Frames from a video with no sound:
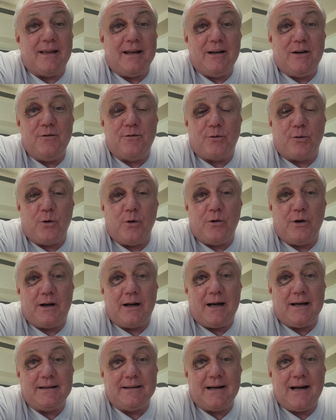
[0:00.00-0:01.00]
thank you for all the
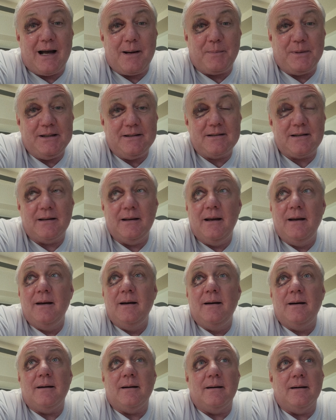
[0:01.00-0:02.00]
kind comments.
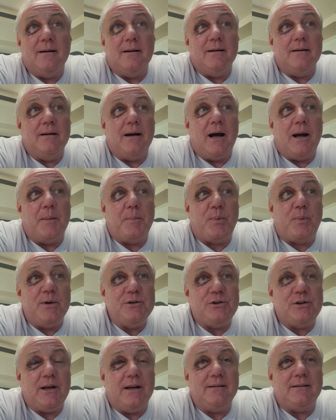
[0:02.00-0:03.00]
Uh, I
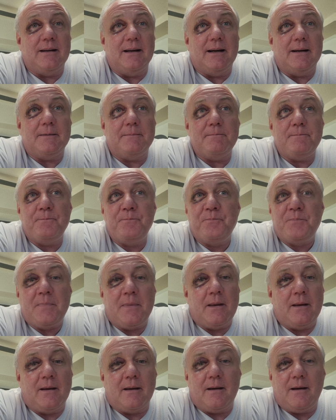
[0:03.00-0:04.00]
appreciate that.
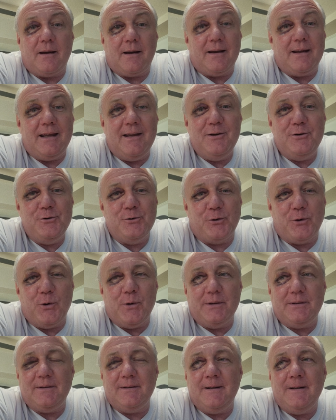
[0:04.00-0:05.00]
Uh, you know
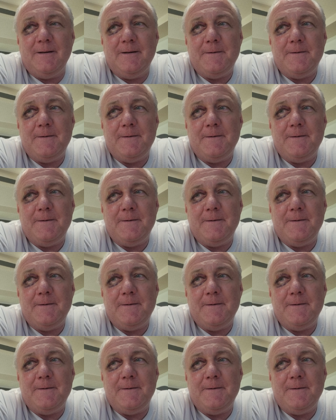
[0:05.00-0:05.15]
what?